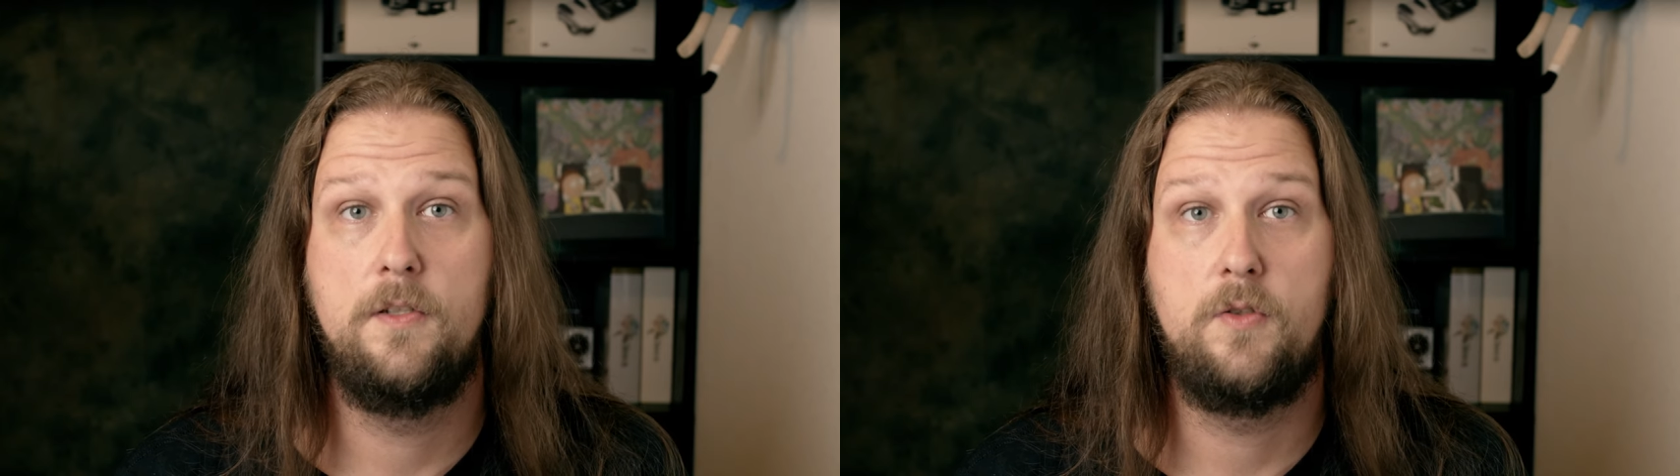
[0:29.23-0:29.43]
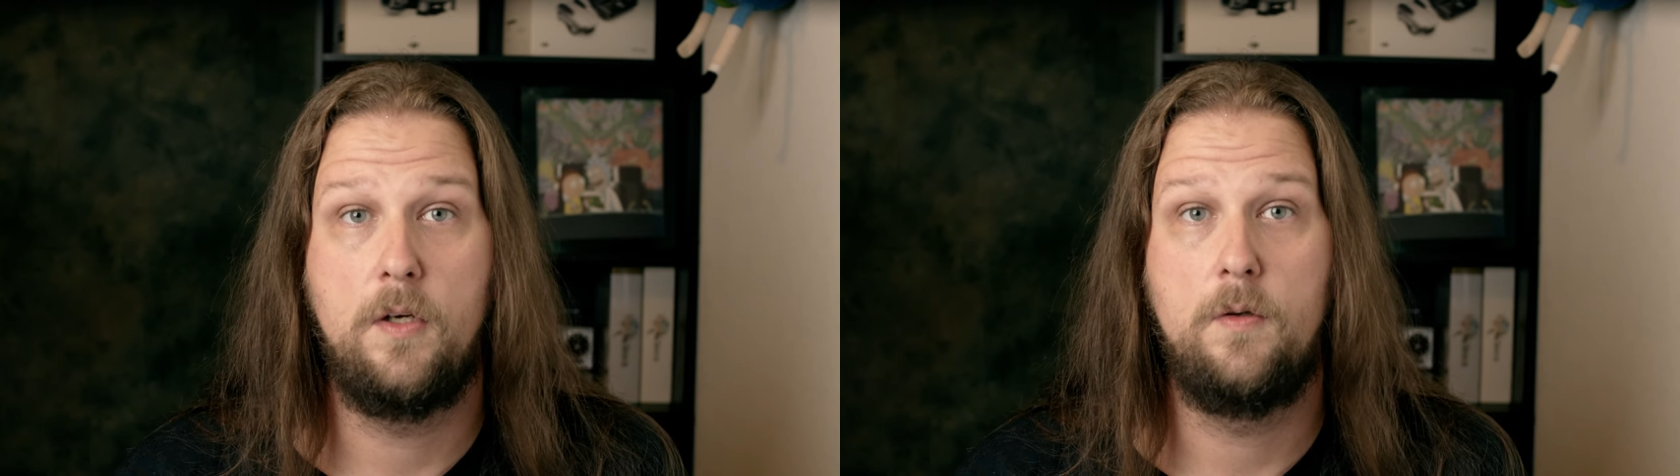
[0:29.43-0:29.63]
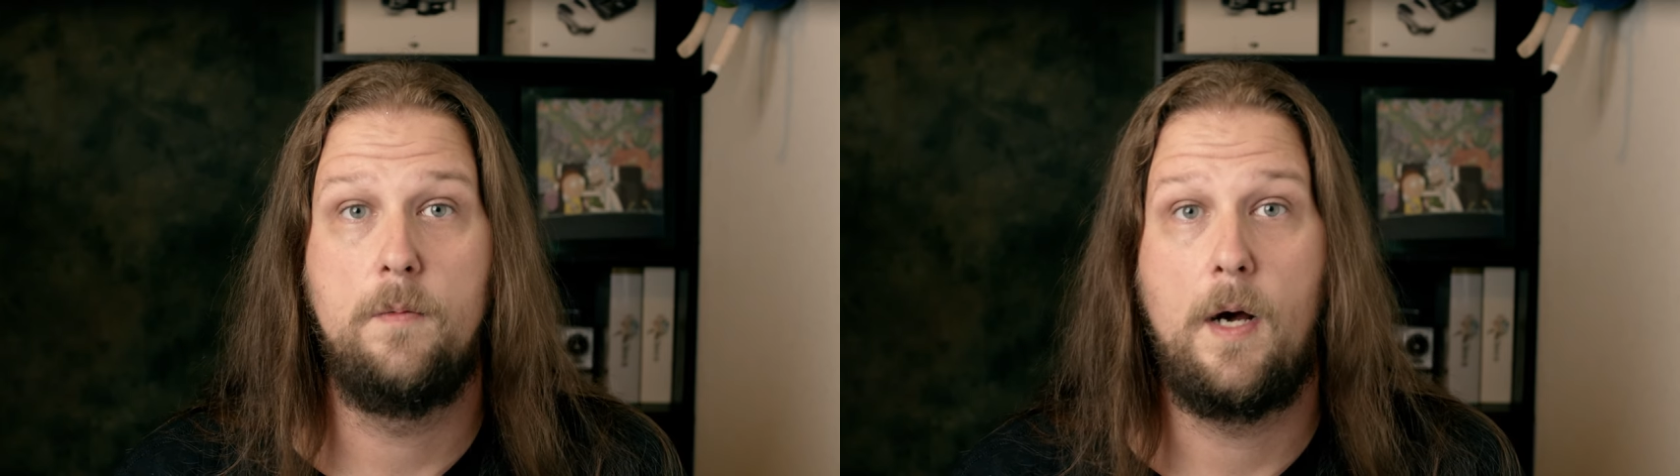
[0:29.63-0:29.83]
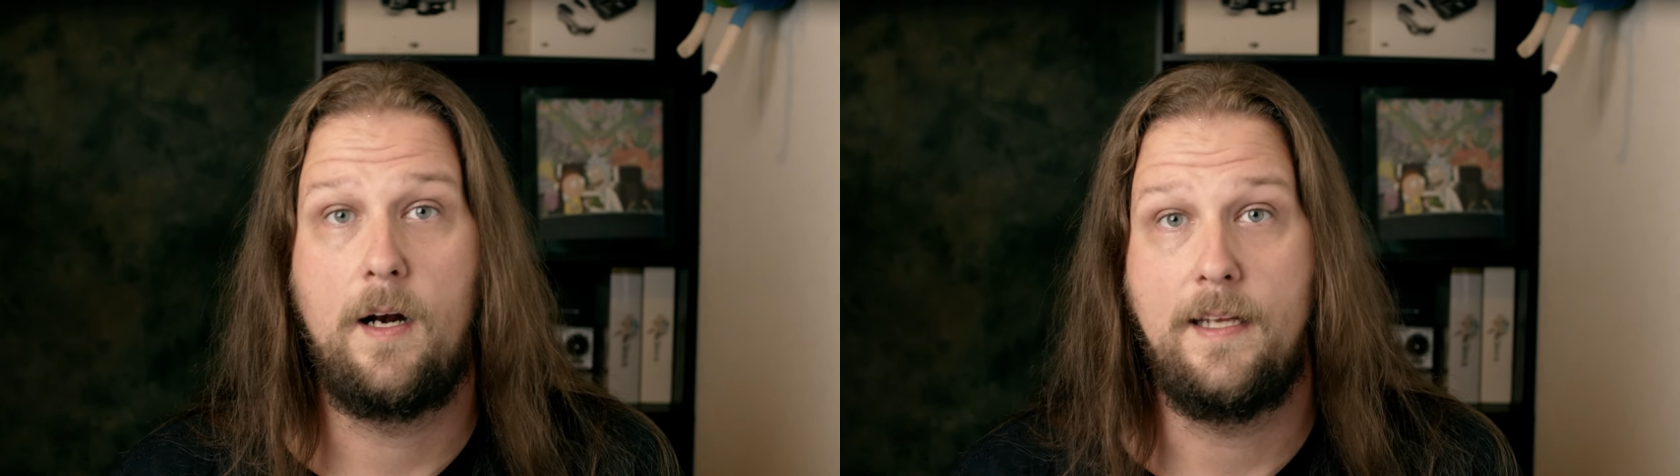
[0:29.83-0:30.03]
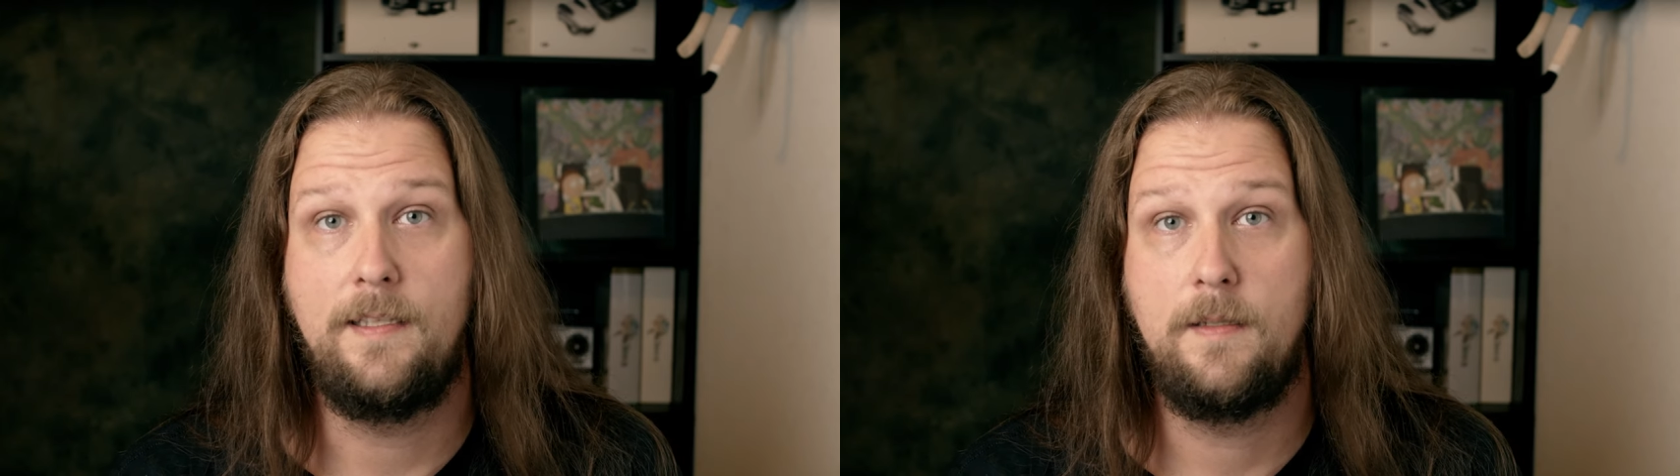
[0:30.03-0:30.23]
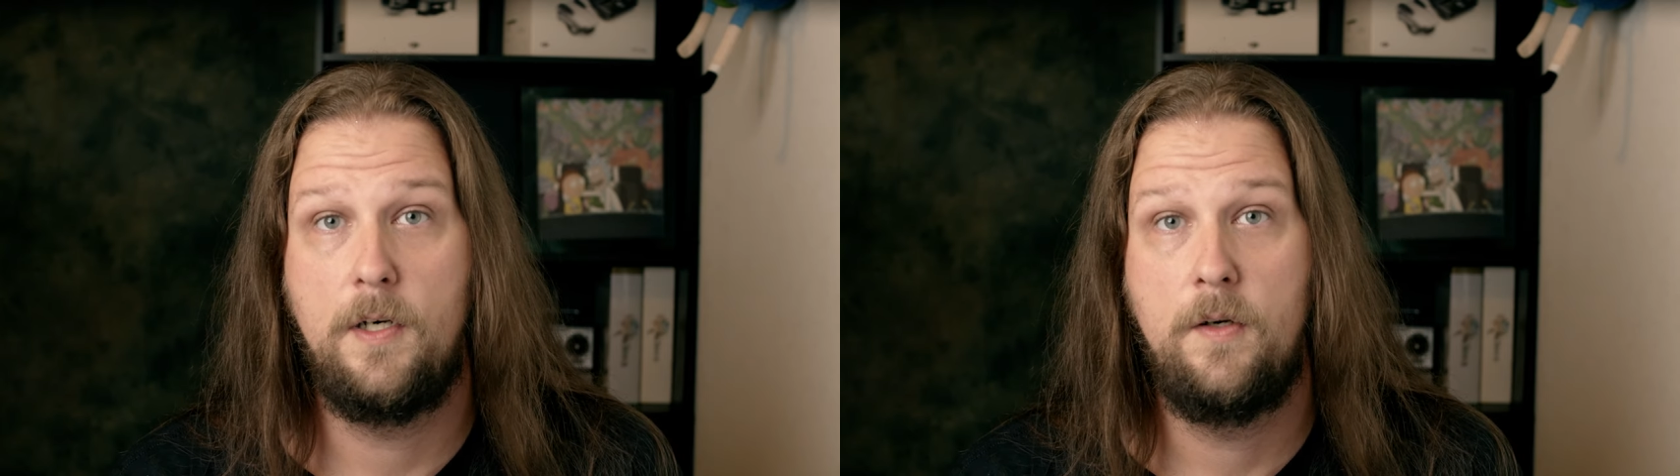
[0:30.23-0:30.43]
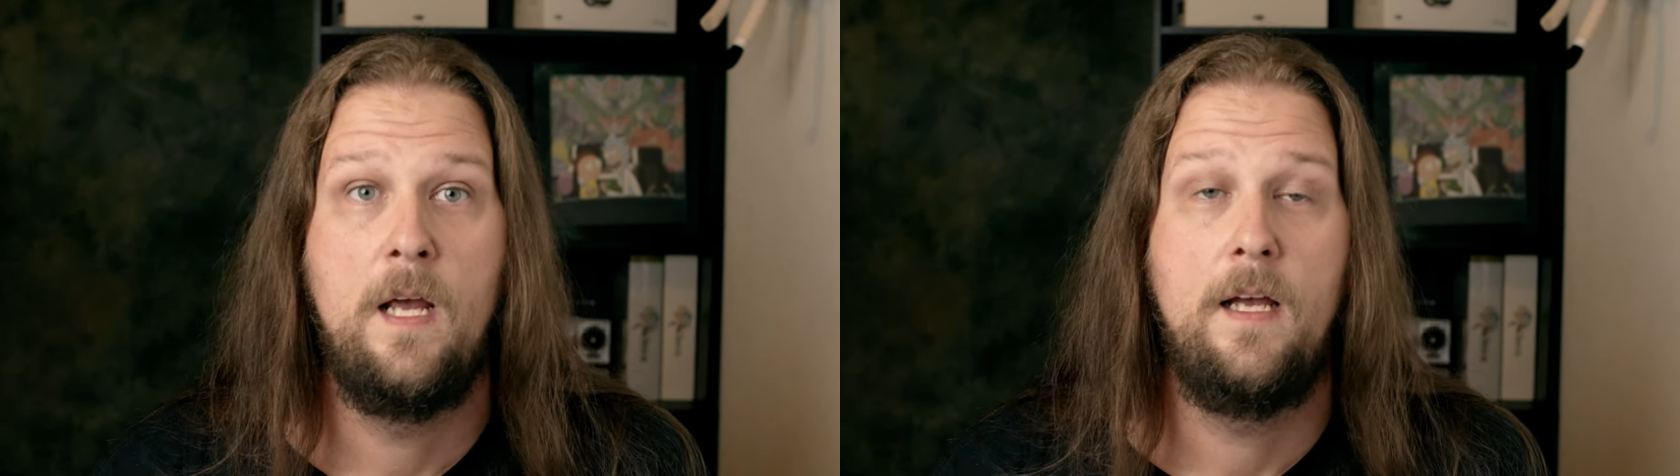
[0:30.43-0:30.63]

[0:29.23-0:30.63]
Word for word: Drone Modelissimo,